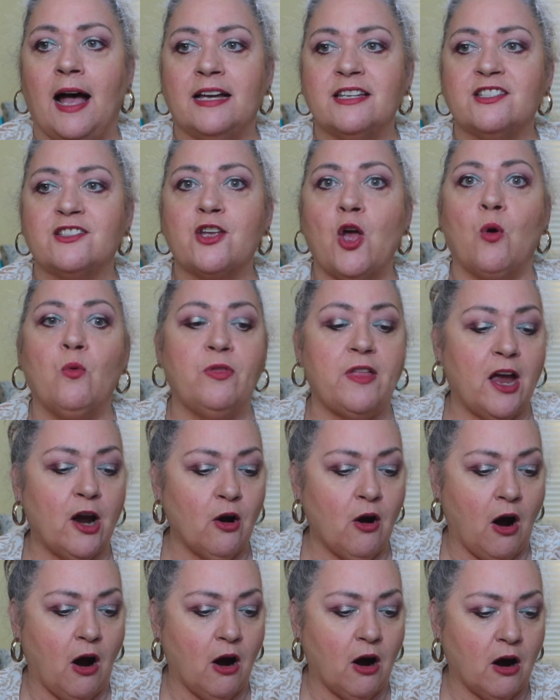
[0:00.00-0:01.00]
So
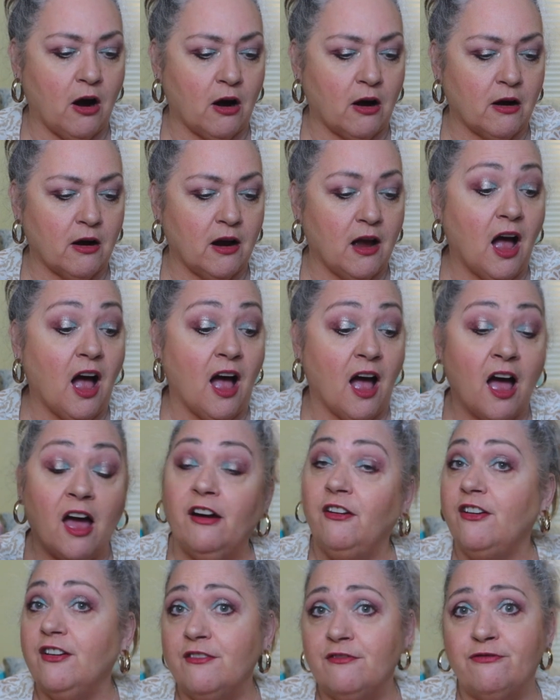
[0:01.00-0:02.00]
there are
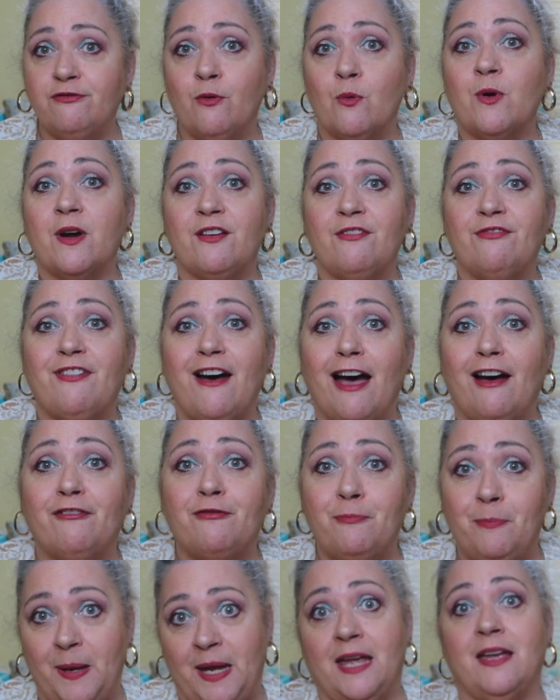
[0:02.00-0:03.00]

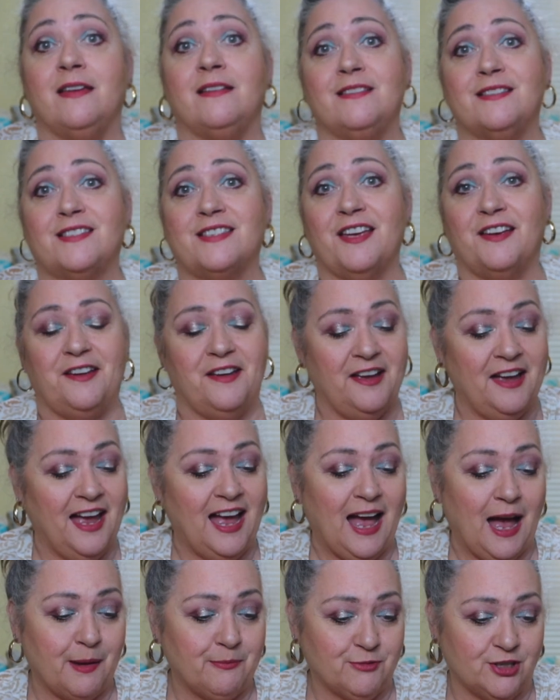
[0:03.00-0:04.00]
145 pins.
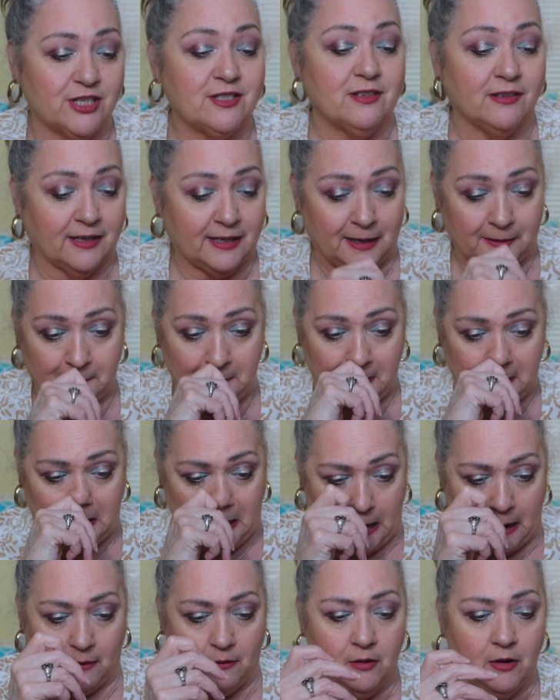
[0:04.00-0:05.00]
I'm just looking right
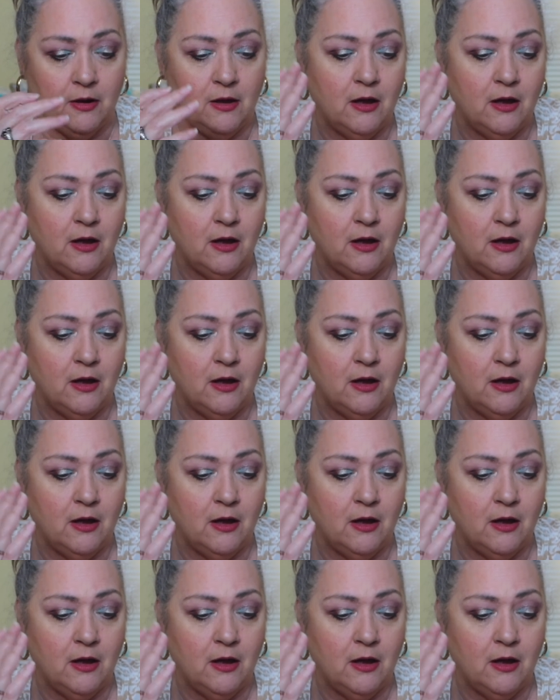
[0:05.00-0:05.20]
now